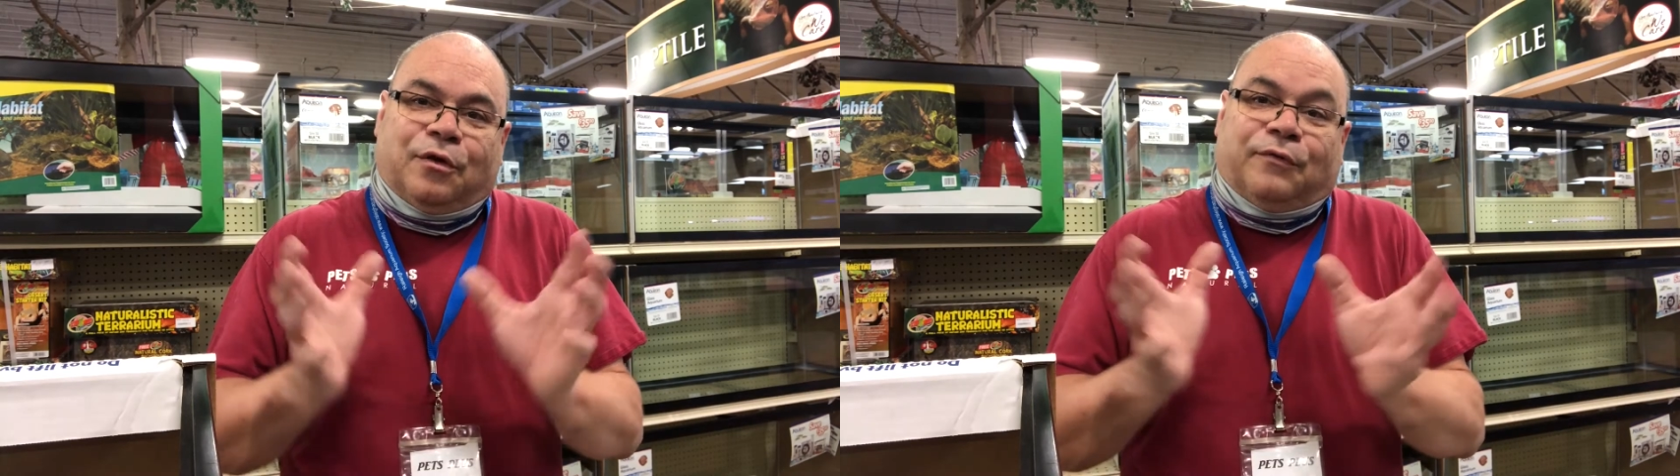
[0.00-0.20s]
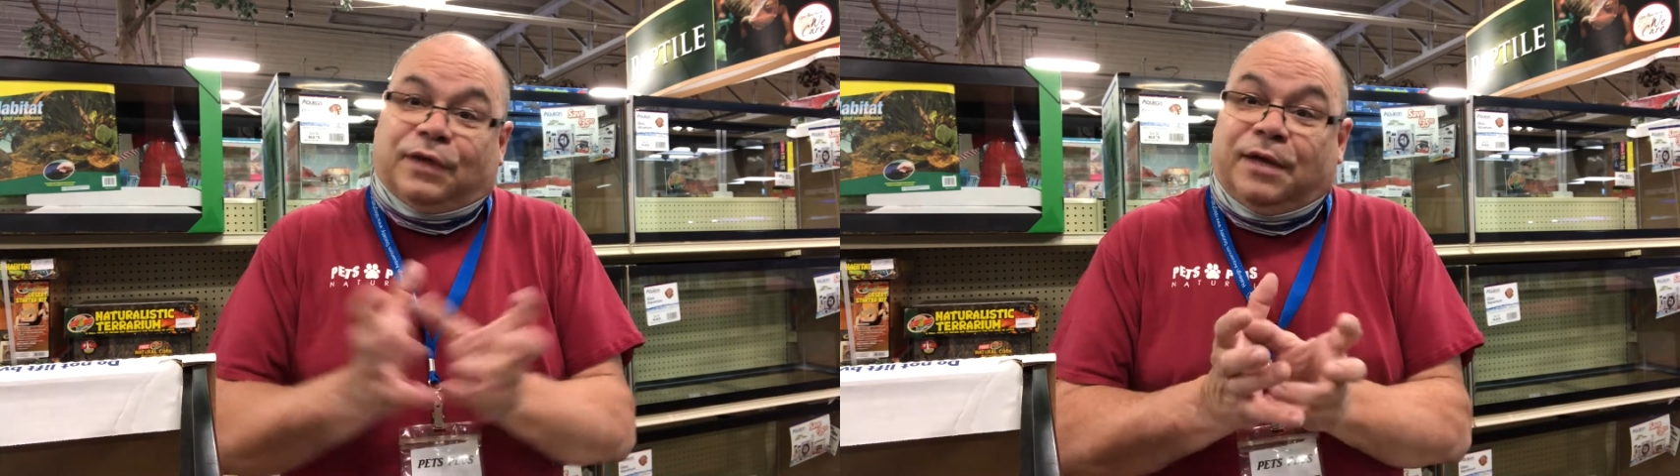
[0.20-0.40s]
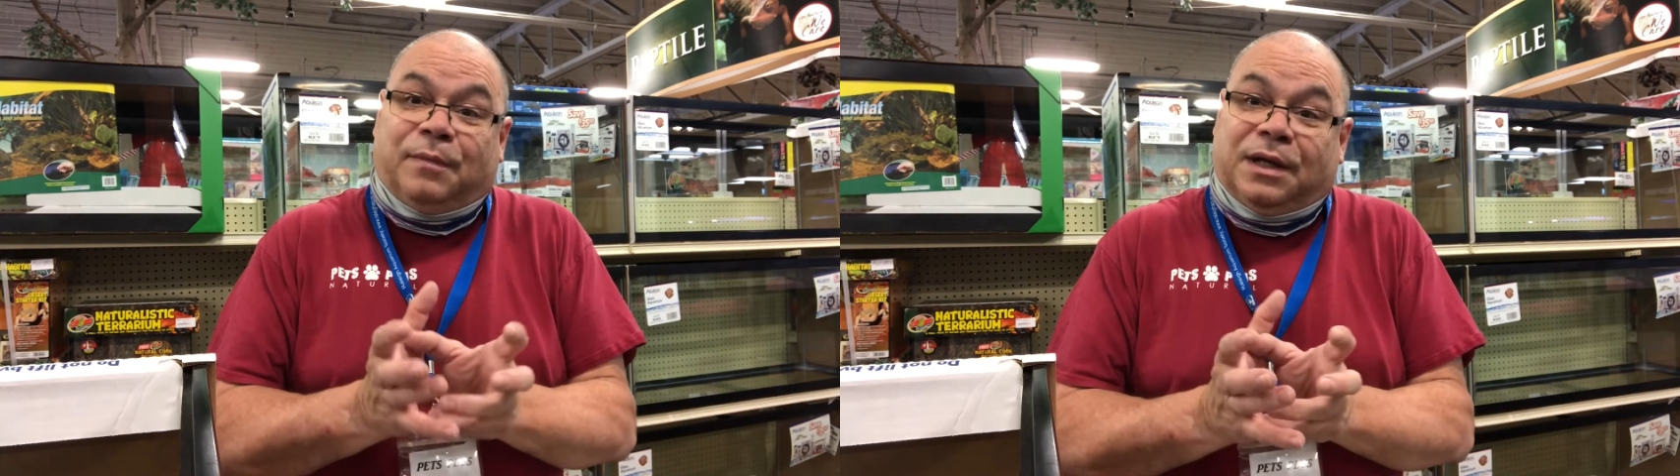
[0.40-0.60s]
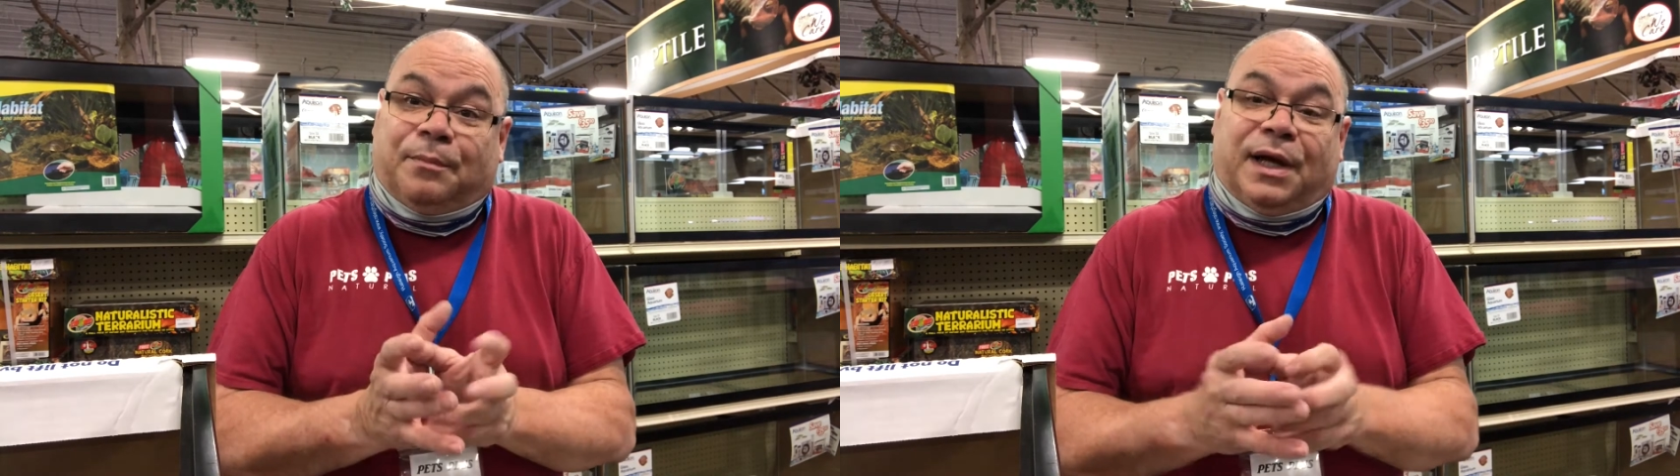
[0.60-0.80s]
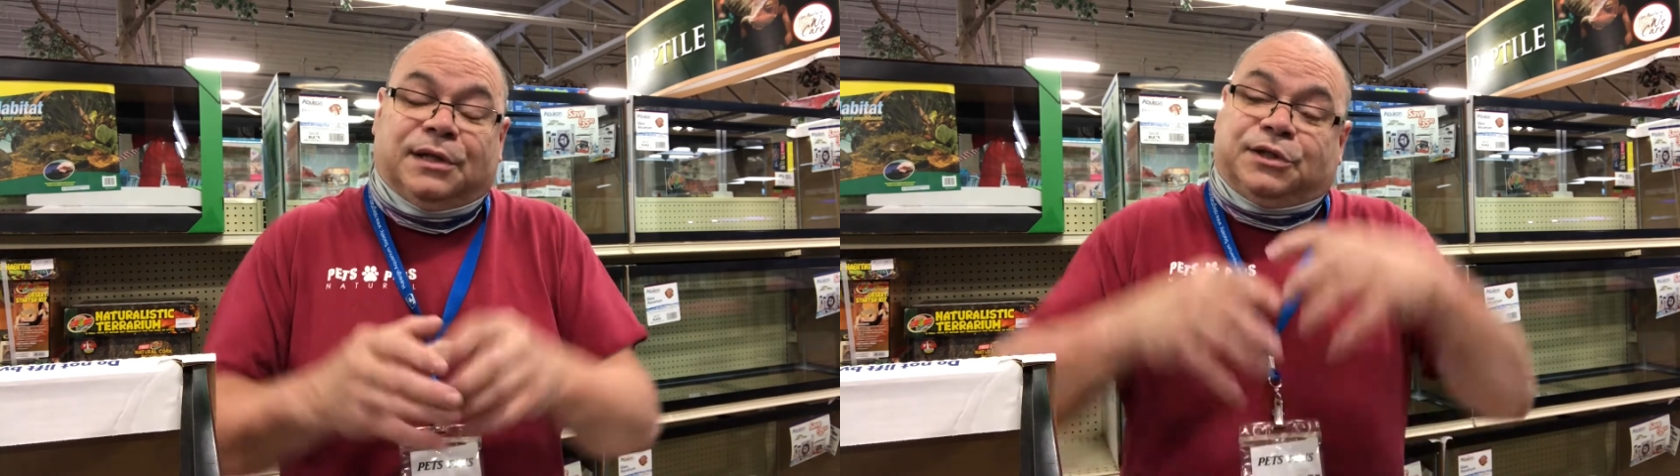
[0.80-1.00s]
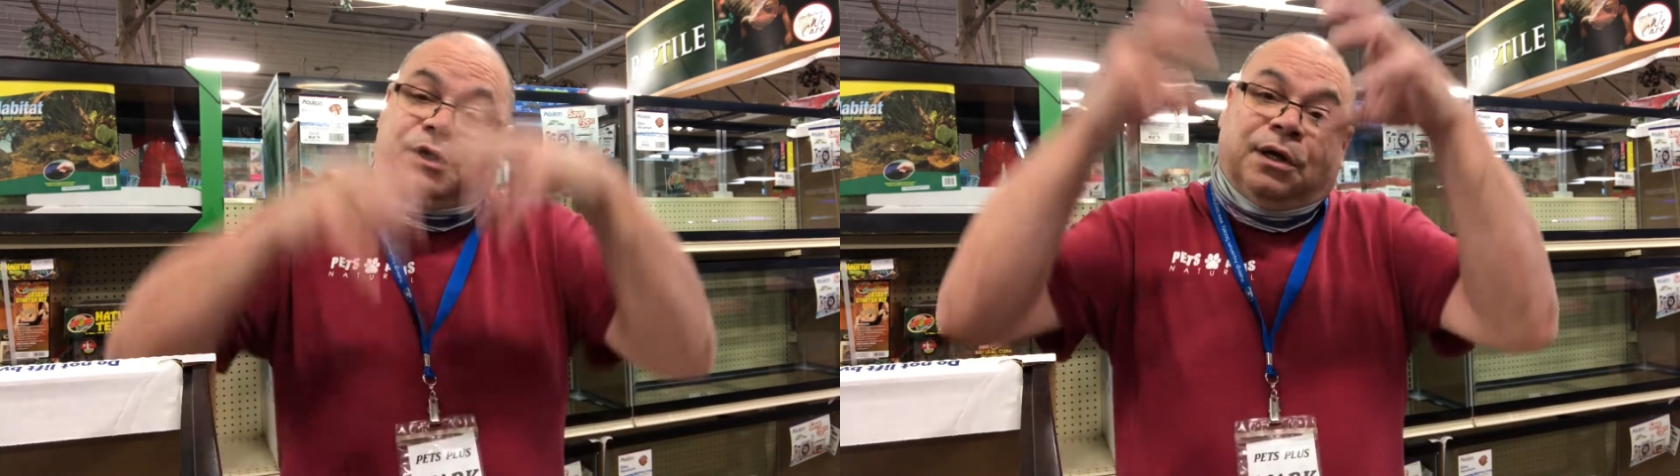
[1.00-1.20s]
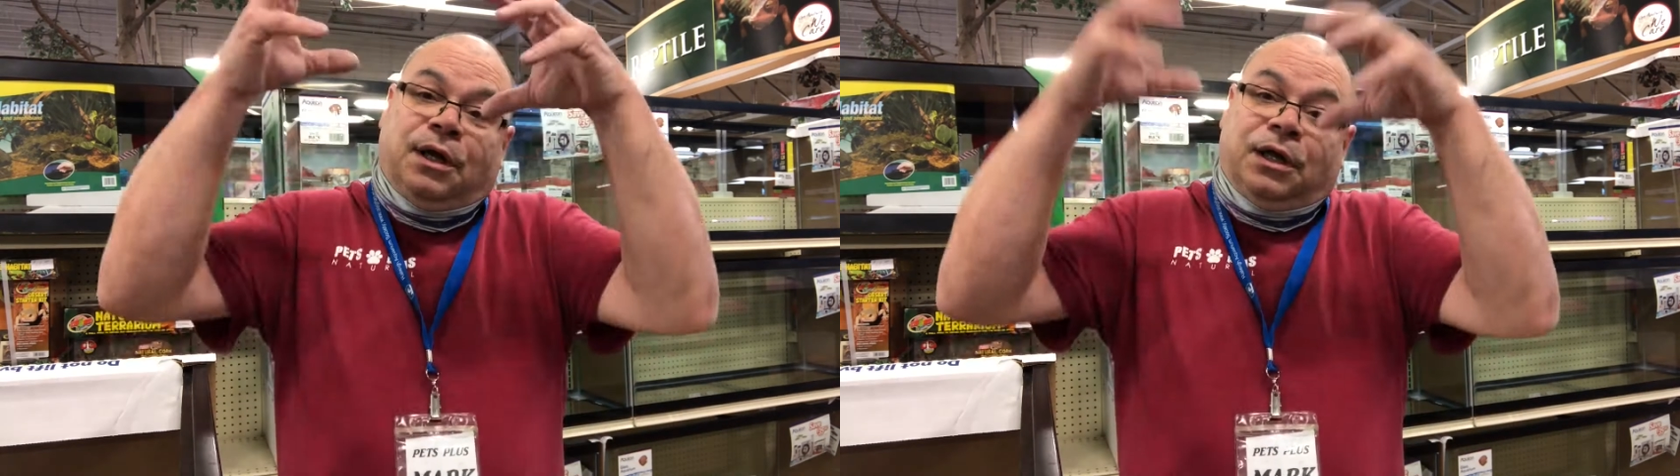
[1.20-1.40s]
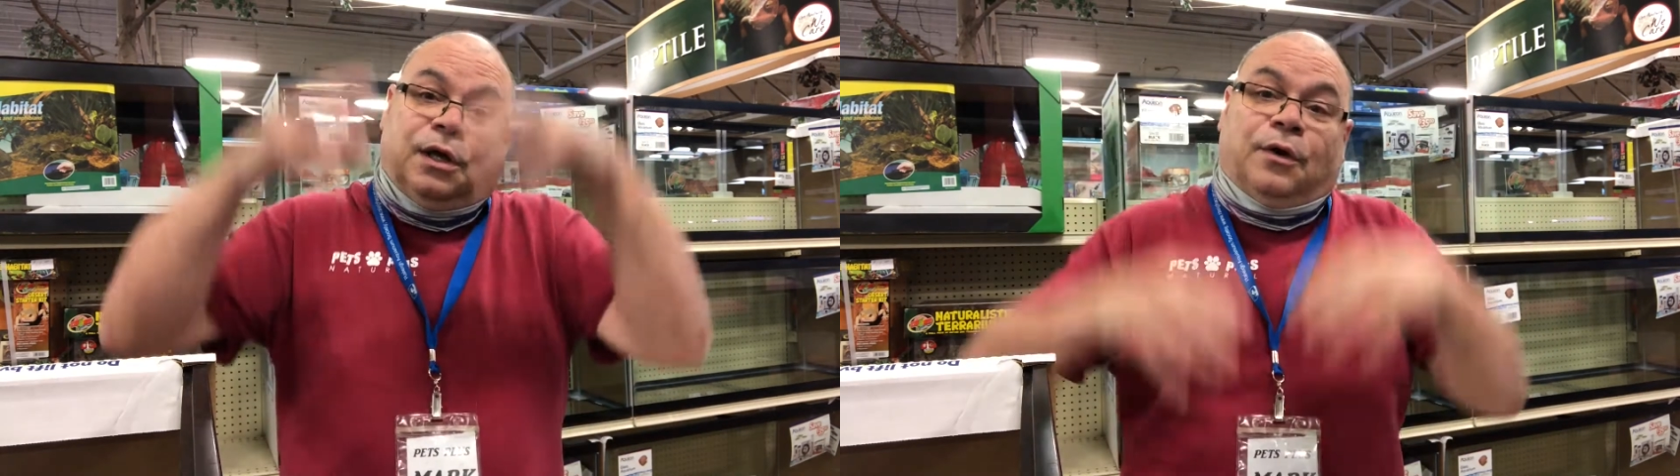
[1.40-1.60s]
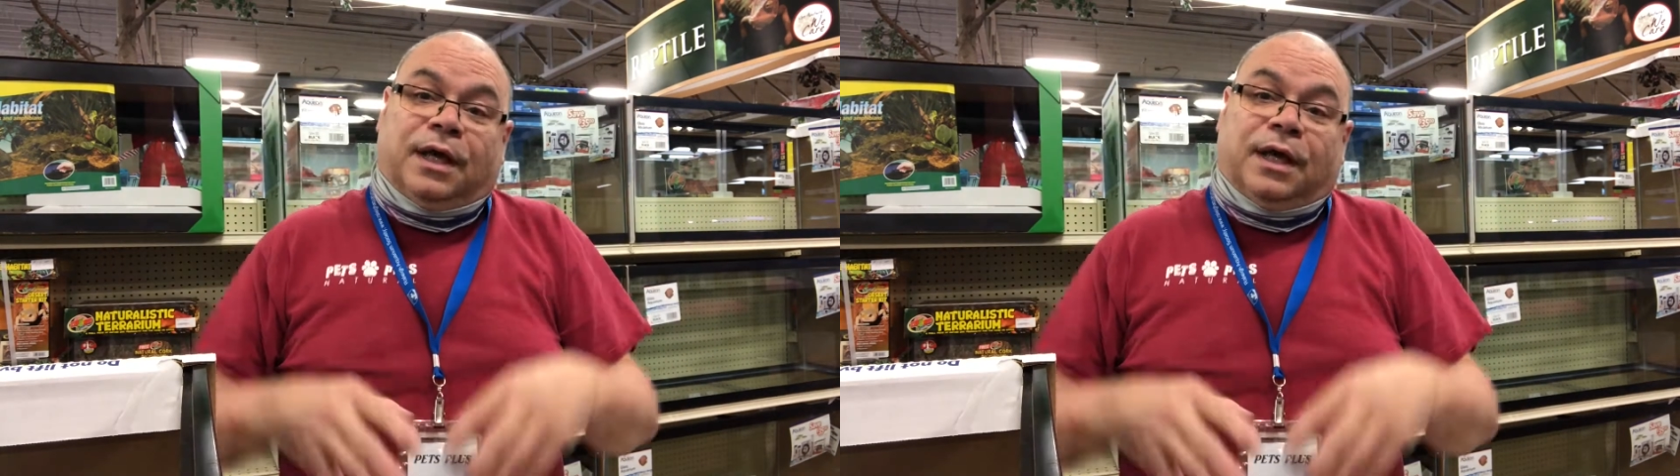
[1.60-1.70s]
if you leave them in a bunch, you don't